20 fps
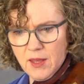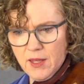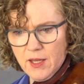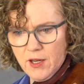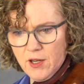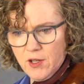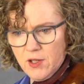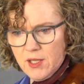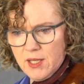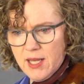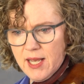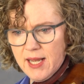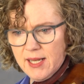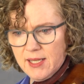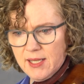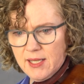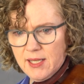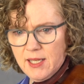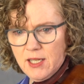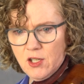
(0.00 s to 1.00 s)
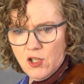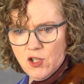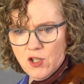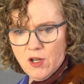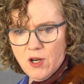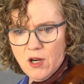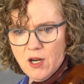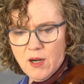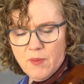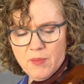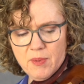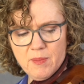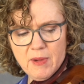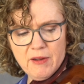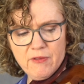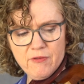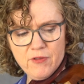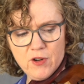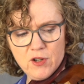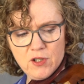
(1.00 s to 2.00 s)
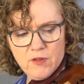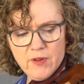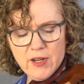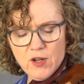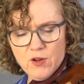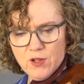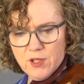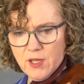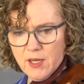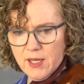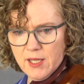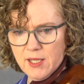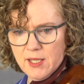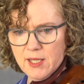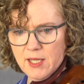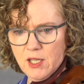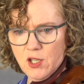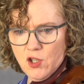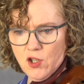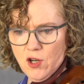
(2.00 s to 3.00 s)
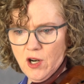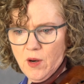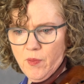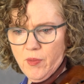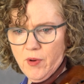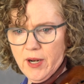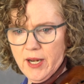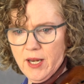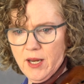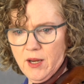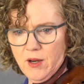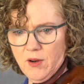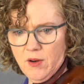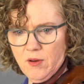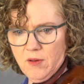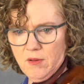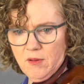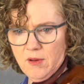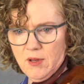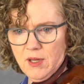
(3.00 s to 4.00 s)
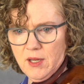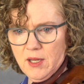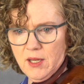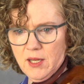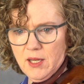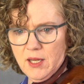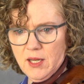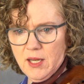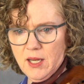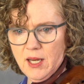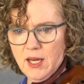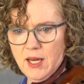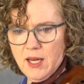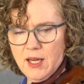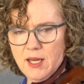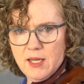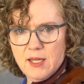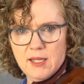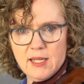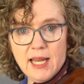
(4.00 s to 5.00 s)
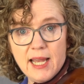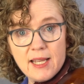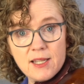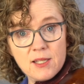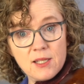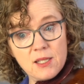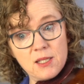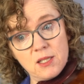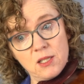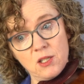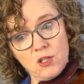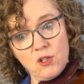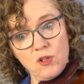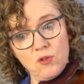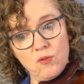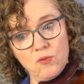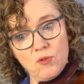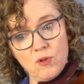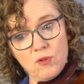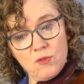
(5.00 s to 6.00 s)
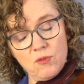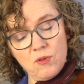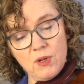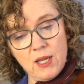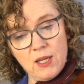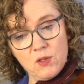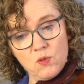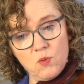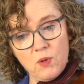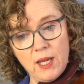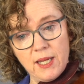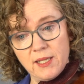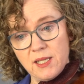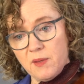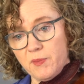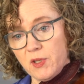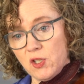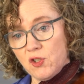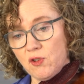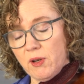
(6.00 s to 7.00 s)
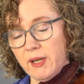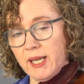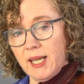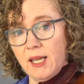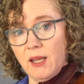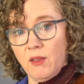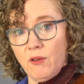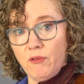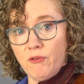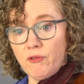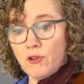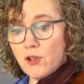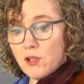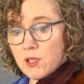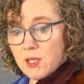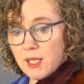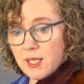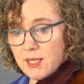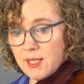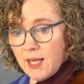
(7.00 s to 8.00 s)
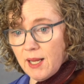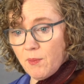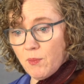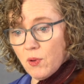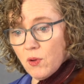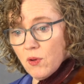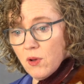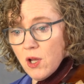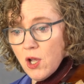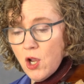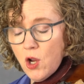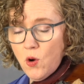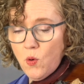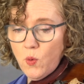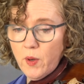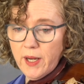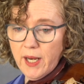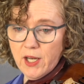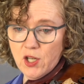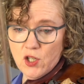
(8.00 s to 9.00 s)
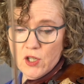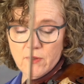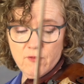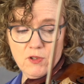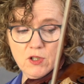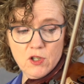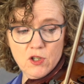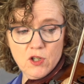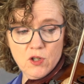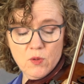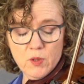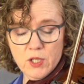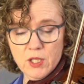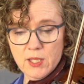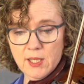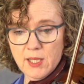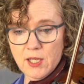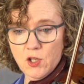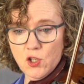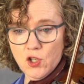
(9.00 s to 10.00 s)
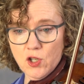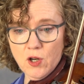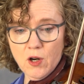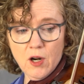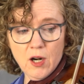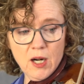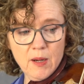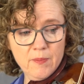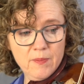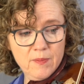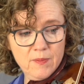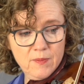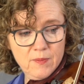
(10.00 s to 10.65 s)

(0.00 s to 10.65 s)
There's that C sharp. My first finger is on a C sharp right here. And as I demonstrated in the first example, when I shifted to a C sharp,